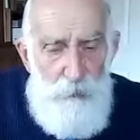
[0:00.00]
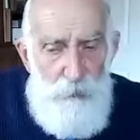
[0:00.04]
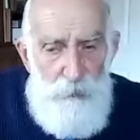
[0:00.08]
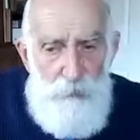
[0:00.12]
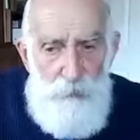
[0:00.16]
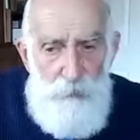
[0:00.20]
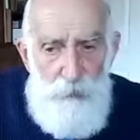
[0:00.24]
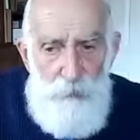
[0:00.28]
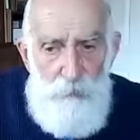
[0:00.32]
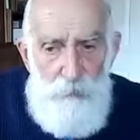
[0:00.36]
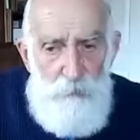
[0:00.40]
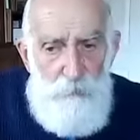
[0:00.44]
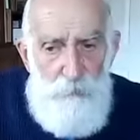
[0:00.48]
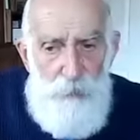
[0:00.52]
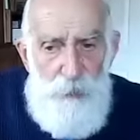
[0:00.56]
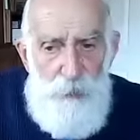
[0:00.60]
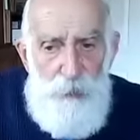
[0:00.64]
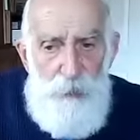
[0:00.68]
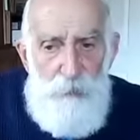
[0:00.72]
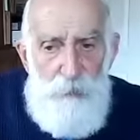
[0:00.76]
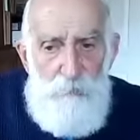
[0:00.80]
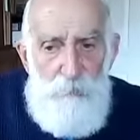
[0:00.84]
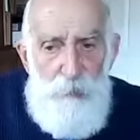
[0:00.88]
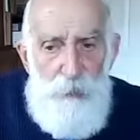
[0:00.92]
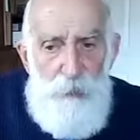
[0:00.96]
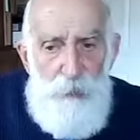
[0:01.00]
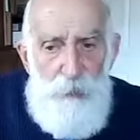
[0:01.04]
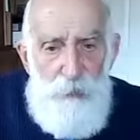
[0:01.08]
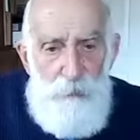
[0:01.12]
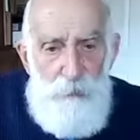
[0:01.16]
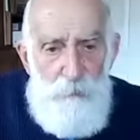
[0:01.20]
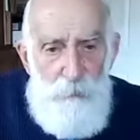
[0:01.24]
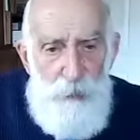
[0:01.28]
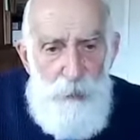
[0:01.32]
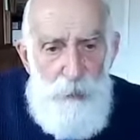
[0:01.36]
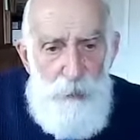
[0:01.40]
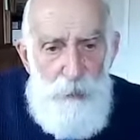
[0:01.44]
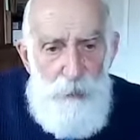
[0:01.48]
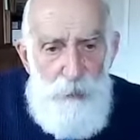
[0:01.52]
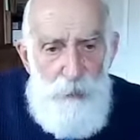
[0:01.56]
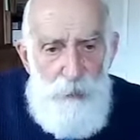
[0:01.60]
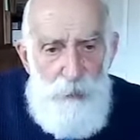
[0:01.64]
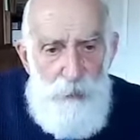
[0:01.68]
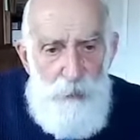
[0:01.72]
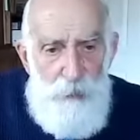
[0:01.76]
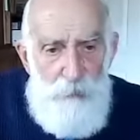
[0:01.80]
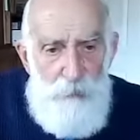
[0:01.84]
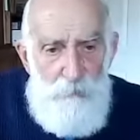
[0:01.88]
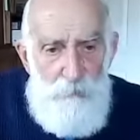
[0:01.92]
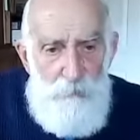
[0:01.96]
So many, many
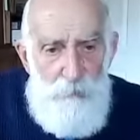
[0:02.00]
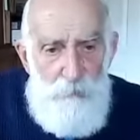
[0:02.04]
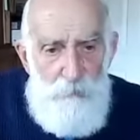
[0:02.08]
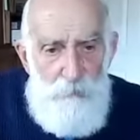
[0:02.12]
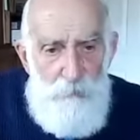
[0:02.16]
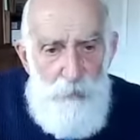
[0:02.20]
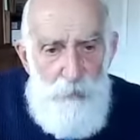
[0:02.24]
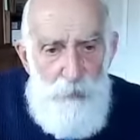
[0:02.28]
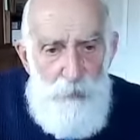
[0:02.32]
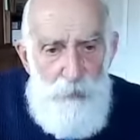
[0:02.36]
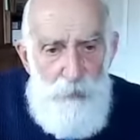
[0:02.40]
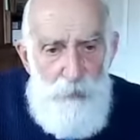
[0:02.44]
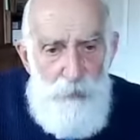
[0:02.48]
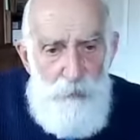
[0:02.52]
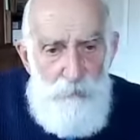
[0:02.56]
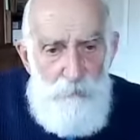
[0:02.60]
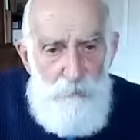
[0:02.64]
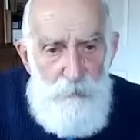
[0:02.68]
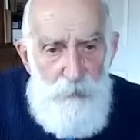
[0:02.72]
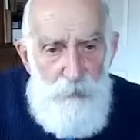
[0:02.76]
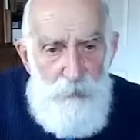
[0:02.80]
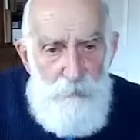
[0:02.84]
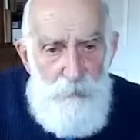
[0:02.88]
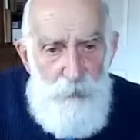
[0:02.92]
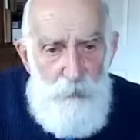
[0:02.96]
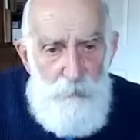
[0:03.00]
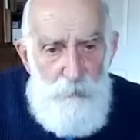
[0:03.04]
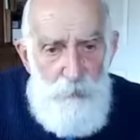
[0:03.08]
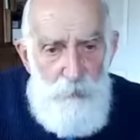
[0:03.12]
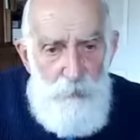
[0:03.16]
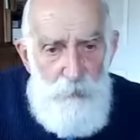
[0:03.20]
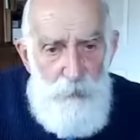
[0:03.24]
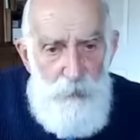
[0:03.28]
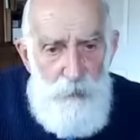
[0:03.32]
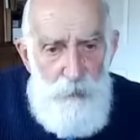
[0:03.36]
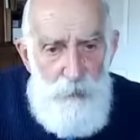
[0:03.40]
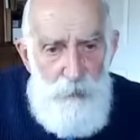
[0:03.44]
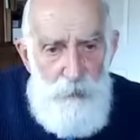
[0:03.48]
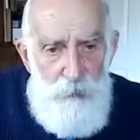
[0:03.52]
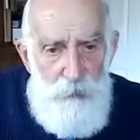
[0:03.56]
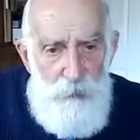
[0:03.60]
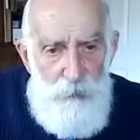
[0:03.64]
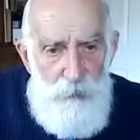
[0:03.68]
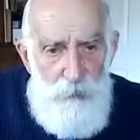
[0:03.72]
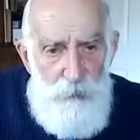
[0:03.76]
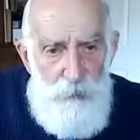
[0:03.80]
ways, my dear, in which people can